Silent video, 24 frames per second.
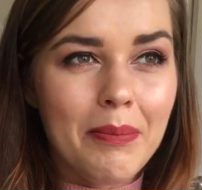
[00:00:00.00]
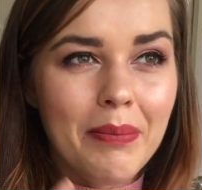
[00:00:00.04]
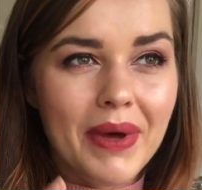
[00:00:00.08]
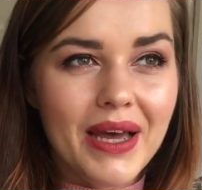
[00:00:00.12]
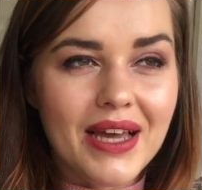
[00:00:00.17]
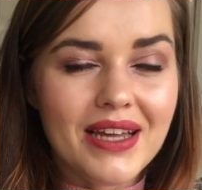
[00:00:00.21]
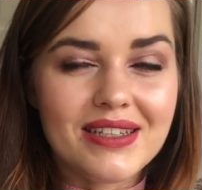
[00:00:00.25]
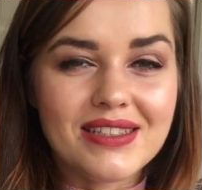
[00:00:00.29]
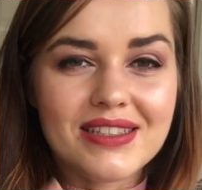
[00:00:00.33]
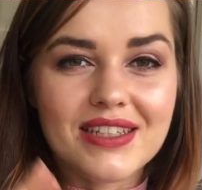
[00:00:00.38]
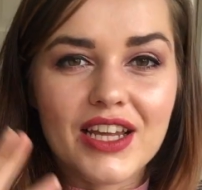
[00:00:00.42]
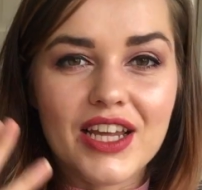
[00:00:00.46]

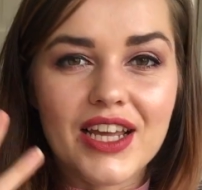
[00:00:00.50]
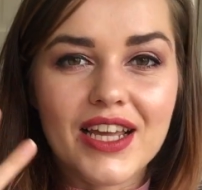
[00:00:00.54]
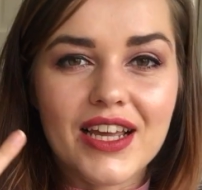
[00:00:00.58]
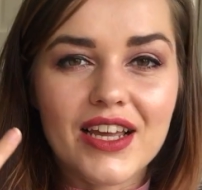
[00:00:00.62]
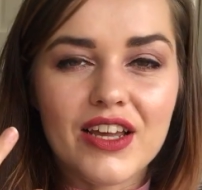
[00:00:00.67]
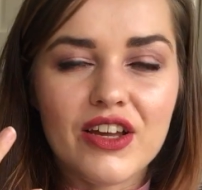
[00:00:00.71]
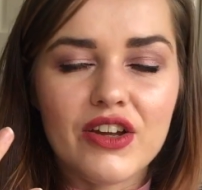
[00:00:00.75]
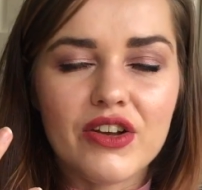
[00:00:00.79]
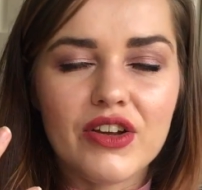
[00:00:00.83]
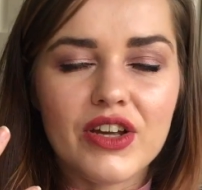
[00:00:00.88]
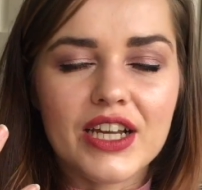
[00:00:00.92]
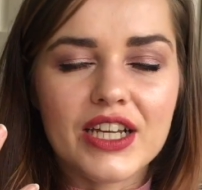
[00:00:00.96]
but
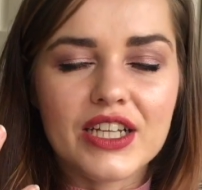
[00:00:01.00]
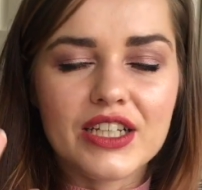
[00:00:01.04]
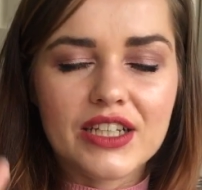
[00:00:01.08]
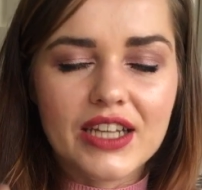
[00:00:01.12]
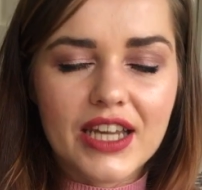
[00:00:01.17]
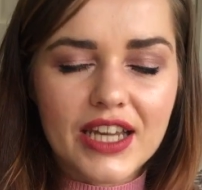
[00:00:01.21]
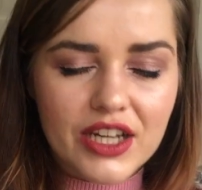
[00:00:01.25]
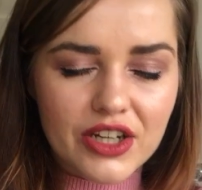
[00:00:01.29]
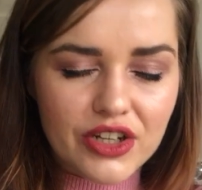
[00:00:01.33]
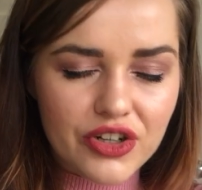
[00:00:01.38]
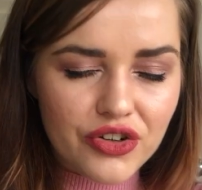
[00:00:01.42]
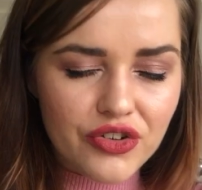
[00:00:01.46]

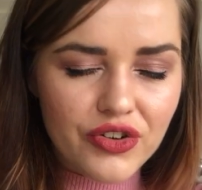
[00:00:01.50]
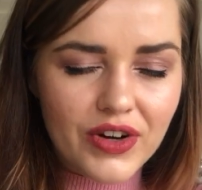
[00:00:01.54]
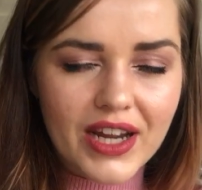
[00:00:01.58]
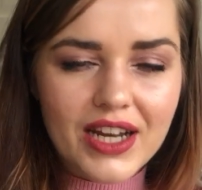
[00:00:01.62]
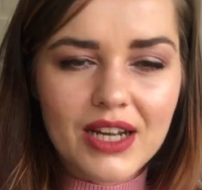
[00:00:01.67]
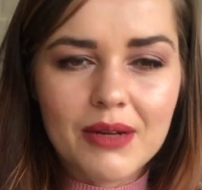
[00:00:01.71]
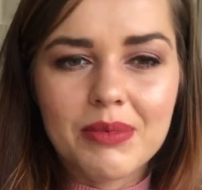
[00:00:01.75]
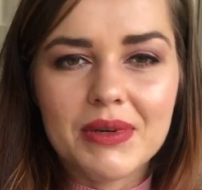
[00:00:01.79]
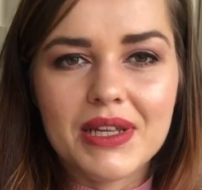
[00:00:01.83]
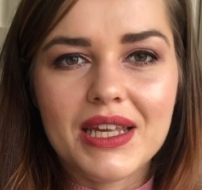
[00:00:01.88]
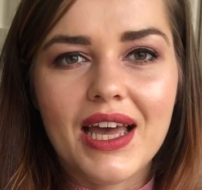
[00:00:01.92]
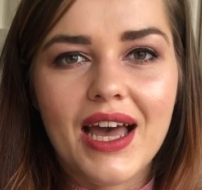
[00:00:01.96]

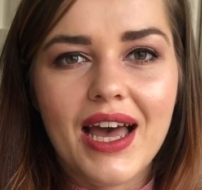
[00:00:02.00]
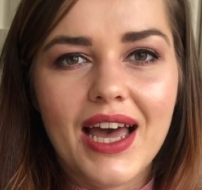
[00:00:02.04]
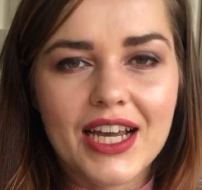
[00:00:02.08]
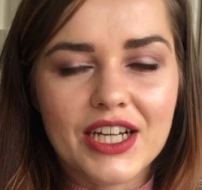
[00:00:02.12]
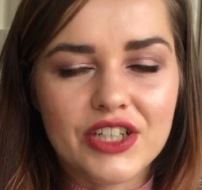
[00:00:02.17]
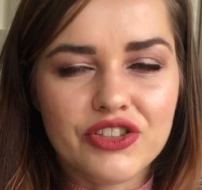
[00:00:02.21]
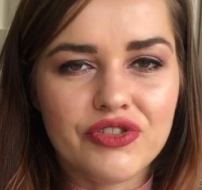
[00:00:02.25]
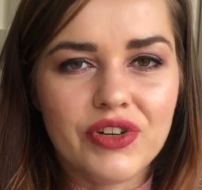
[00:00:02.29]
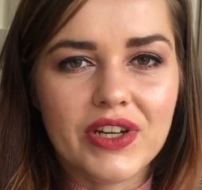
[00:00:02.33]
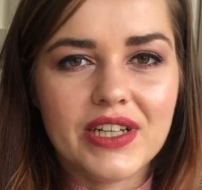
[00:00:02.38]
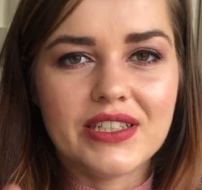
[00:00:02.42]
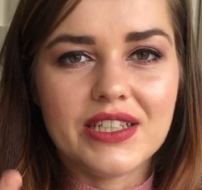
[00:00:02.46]
incredibly
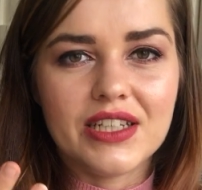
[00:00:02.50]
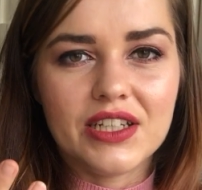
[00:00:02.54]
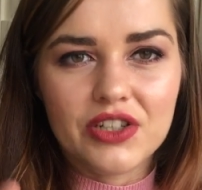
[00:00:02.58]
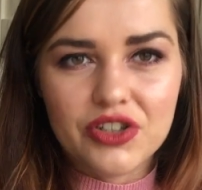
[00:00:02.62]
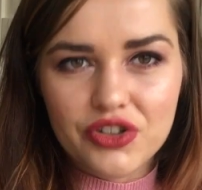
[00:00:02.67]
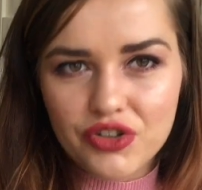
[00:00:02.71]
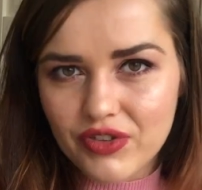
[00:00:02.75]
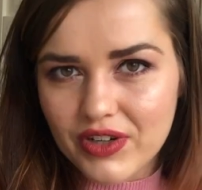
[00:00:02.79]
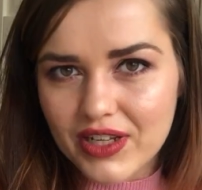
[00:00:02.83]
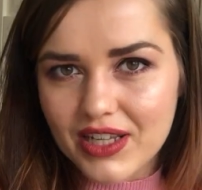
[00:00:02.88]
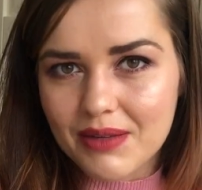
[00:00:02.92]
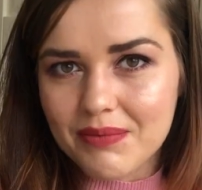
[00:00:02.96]
hydrating
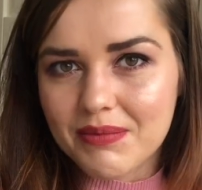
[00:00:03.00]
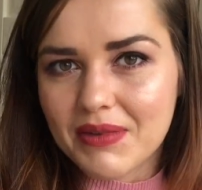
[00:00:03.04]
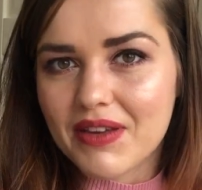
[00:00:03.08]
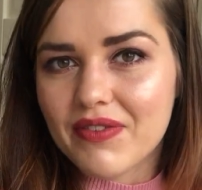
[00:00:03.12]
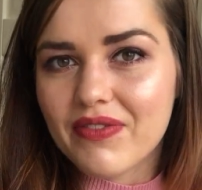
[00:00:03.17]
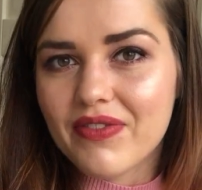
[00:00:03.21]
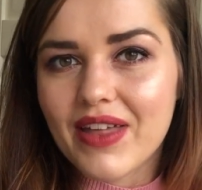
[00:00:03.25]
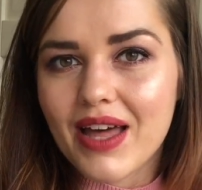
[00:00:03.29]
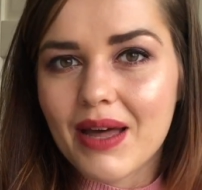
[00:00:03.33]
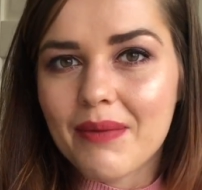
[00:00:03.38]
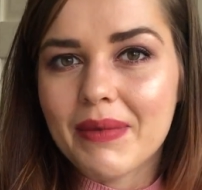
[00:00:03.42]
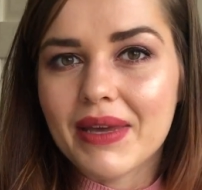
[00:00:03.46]
cream,
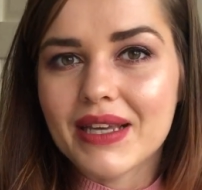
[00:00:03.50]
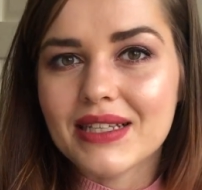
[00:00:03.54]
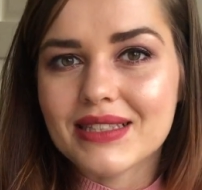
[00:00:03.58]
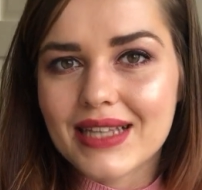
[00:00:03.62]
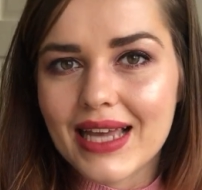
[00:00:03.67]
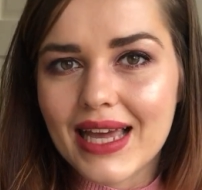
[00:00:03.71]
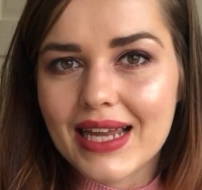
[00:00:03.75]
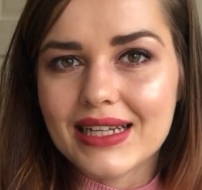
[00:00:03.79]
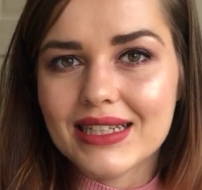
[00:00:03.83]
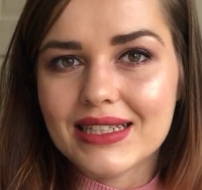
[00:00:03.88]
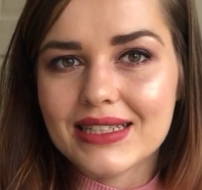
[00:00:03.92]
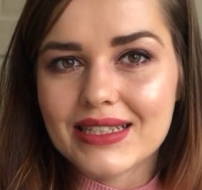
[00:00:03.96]
if that makes
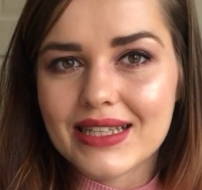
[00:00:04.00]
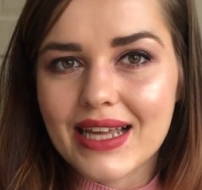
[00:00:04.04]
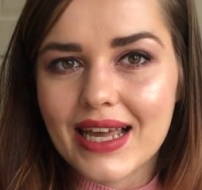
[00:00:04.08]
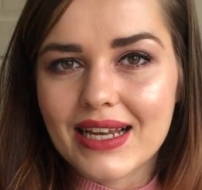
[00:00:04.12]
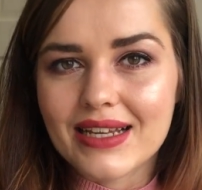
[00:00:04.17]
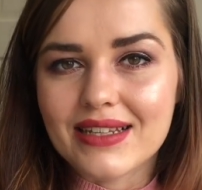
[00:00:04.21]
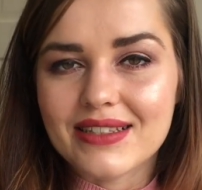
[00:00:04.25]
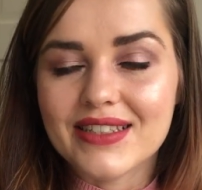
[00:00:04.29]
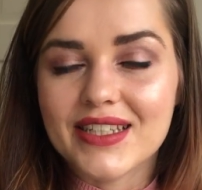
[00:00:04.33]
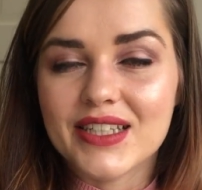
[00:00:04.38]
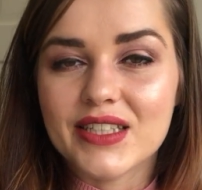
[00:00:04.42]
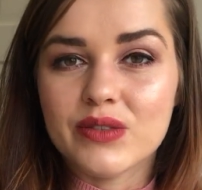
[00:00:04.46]
any
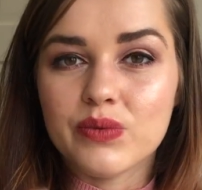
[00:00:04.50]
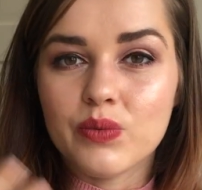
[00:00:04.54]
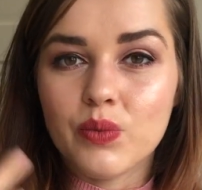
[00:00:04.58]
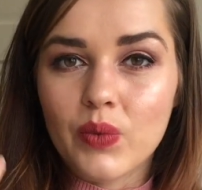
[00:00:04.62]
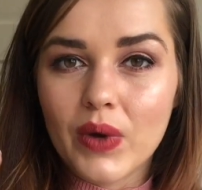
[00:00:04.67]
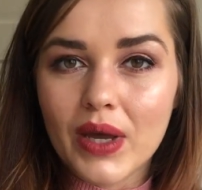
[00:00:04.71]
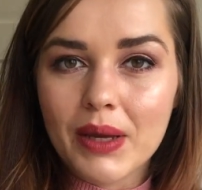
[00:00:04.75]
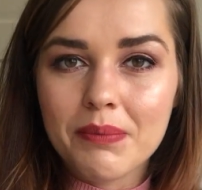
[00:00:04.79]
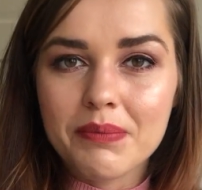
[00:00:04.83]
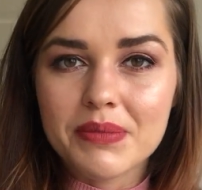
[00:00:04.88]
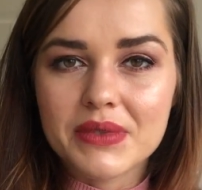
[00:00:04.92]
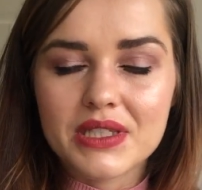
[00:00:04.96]
sense. It's
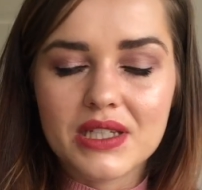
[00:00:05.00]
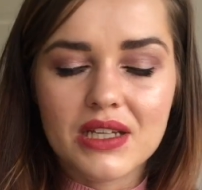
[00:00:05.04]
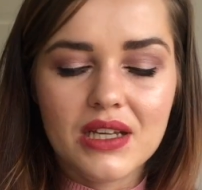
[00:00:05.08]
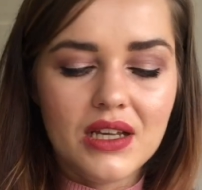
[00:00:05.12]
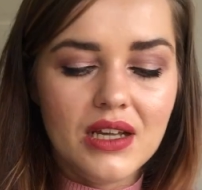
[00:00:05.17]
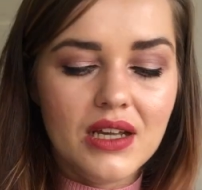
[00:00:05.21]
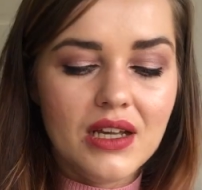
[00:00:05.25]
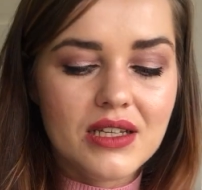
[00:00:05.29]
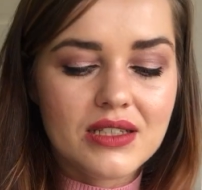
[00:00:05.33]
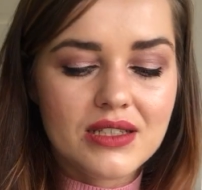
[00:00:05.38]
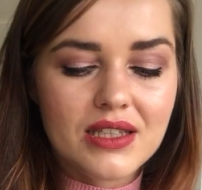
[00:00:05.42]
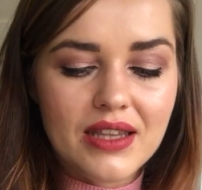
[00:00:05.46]
whipped,
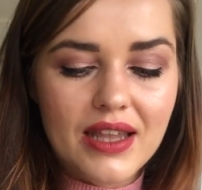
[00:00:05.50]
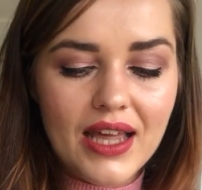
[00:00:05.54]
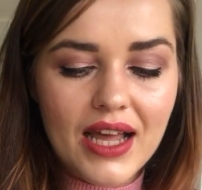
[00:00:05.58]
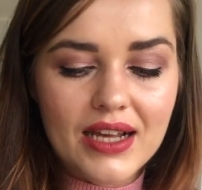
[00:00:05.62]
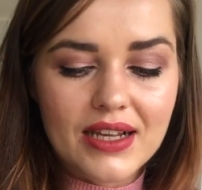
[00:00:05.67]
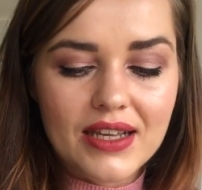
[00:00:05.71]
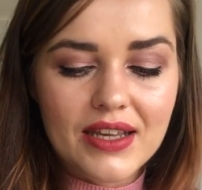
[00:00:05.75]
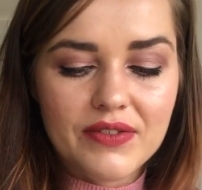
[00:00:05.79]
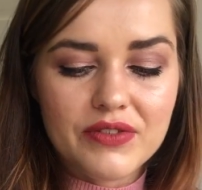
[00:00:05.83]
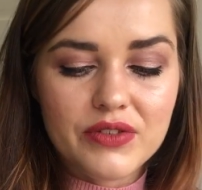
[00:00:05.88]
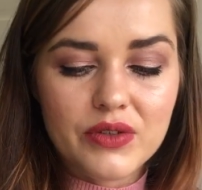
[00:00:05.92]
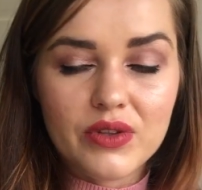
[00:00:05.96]
so
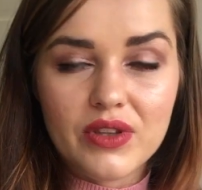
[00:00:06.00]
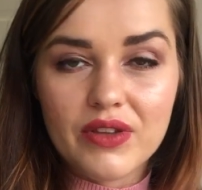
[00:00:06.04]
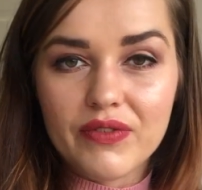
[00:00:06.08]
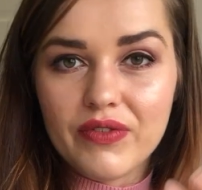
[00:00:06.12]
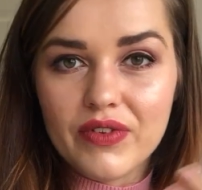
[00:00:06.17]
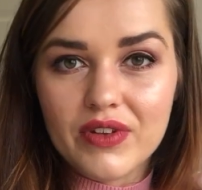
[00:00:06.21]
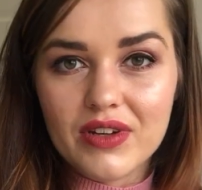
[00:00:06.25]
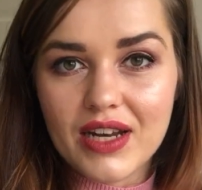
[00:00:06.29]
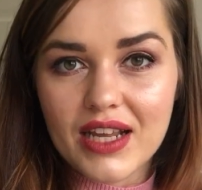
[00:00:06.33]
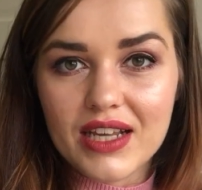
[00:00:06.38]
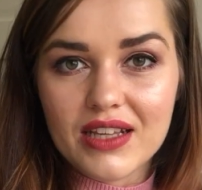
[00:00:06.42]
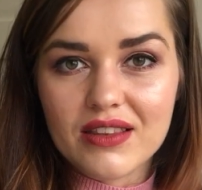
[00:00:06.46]
that gives you
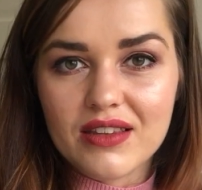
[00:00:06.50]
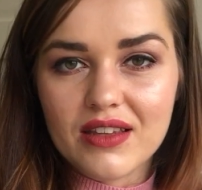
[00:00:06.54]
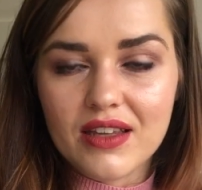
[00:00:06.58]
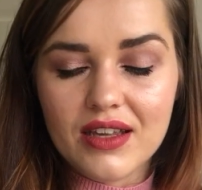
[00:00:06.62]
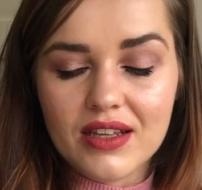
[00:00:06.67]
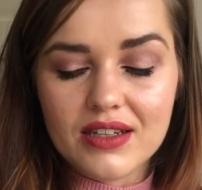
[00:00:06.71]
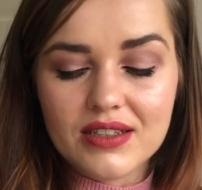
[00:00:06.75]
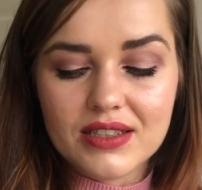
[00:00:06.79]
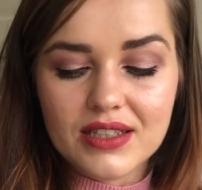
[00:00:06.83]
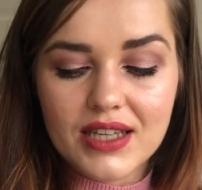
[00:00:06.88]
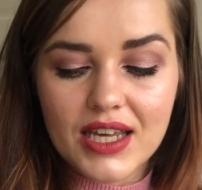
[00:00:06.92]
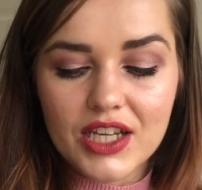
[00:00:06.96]

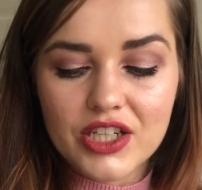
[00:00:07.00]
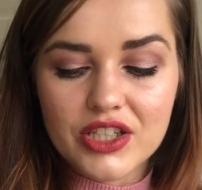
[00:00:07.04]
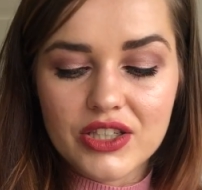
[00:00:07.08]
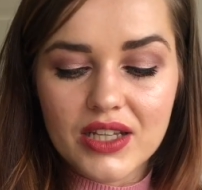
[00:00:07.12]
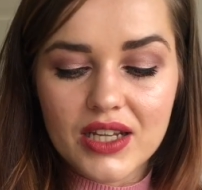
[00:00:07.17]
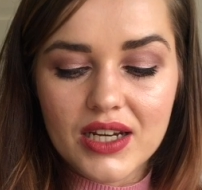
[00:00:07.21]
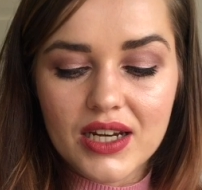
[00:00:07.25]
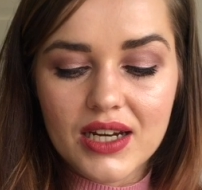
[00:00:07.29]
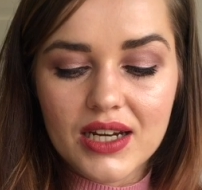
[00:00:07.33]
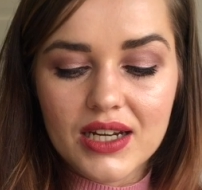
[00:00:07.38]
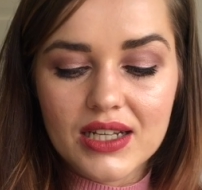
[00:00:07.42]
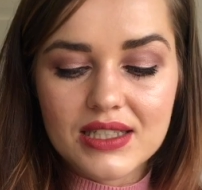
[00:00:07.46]
the indication
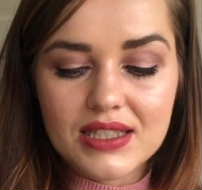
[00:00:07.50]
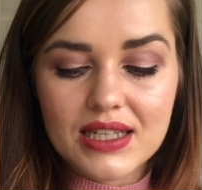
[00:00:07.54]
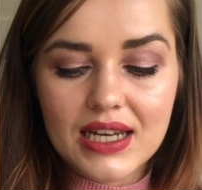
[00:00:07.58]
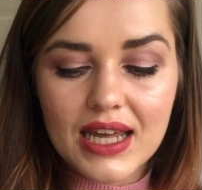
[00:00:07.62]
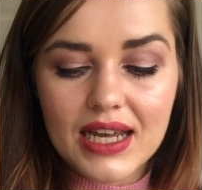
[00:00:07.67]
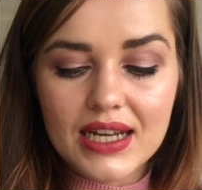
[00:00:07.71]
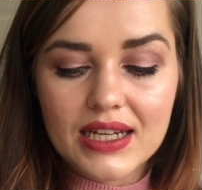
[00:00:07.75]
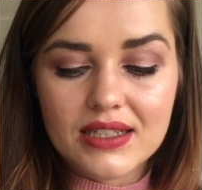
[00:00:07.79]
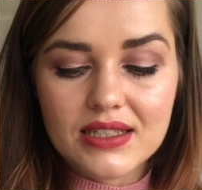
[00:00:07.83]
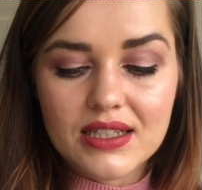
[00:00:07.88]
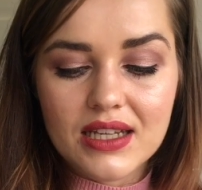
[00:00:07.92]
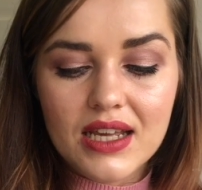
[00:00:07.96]
that it is
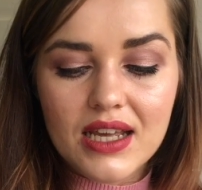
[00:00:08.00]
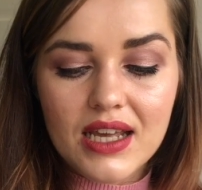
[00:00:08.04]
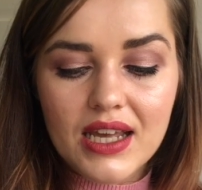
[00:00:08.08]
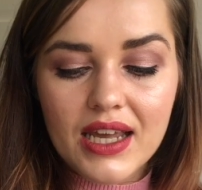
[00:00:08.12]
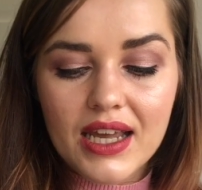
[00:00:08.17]
light.